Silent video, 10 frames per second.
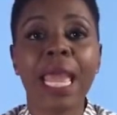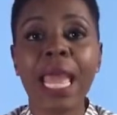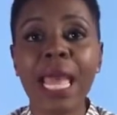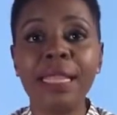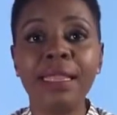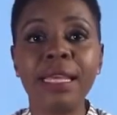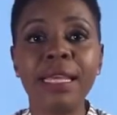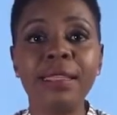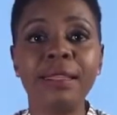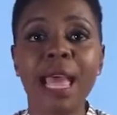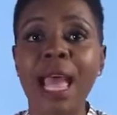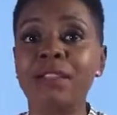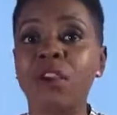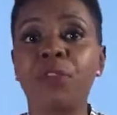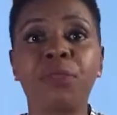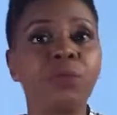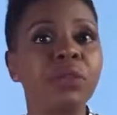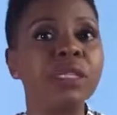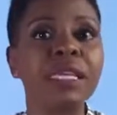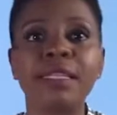And this has gone through
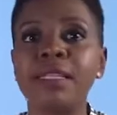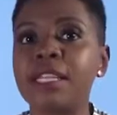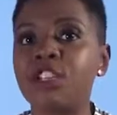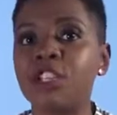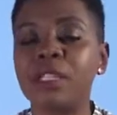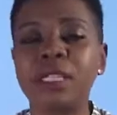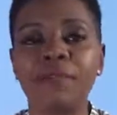6 editions.